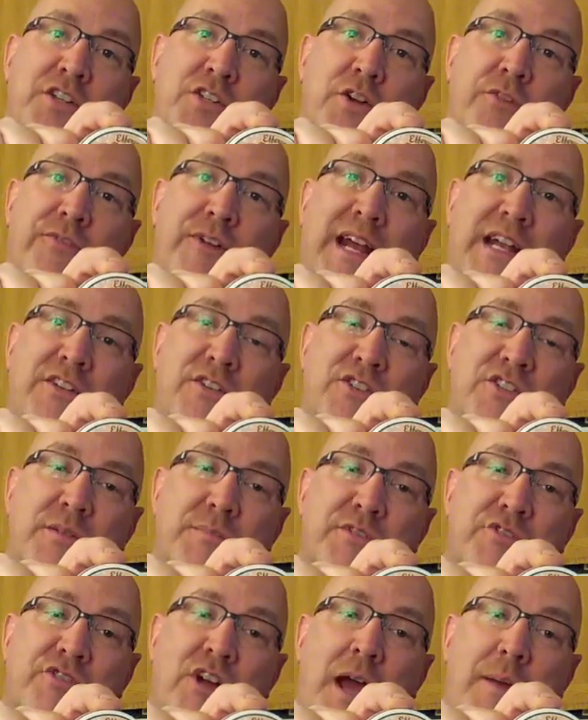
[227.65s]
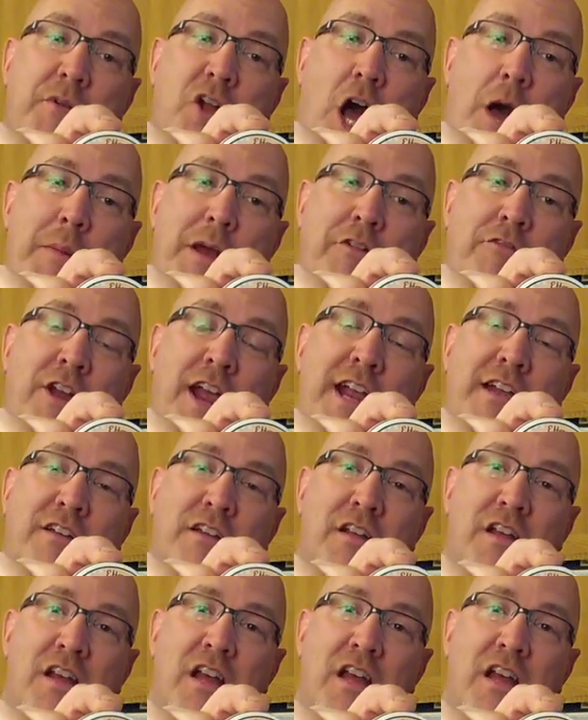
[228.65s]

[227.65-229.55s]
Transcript: Don't forget to subscribe, comment, rate,